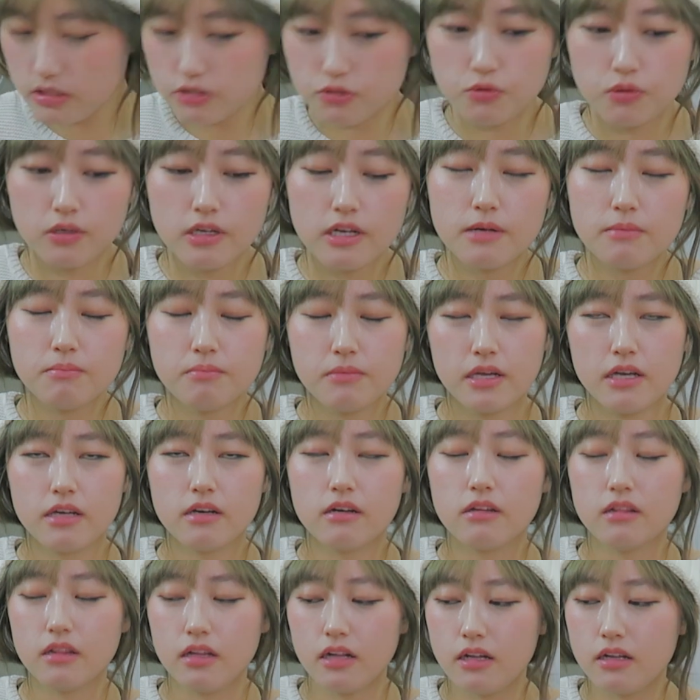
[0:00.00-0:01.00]
That's why I
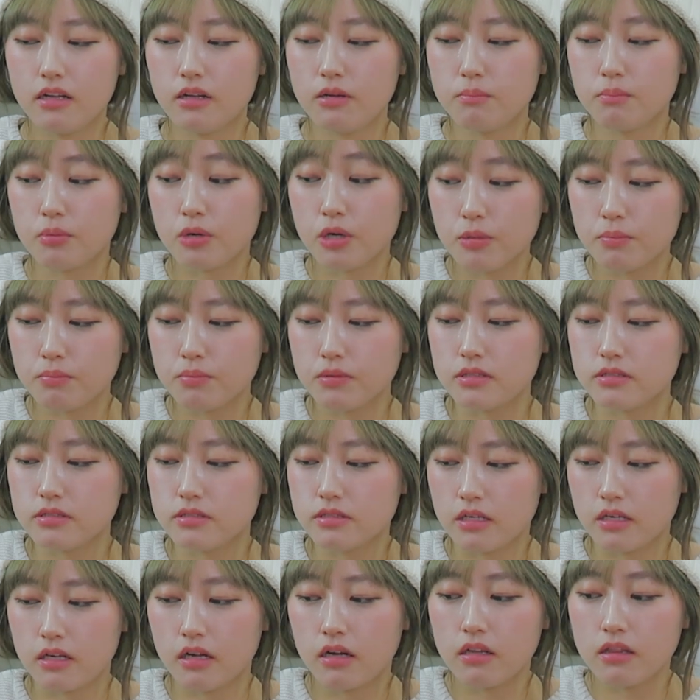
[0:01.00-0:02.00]
made a lot on
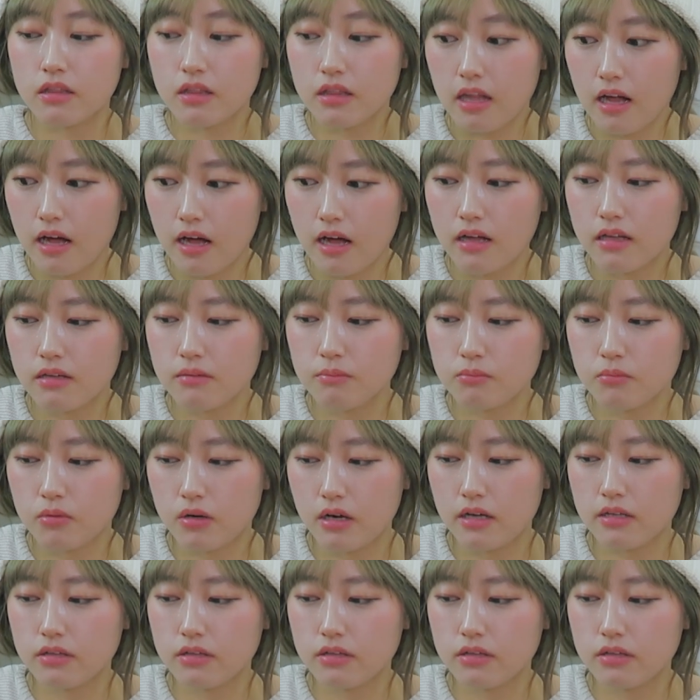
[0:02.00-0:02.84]
purpose, like a lot.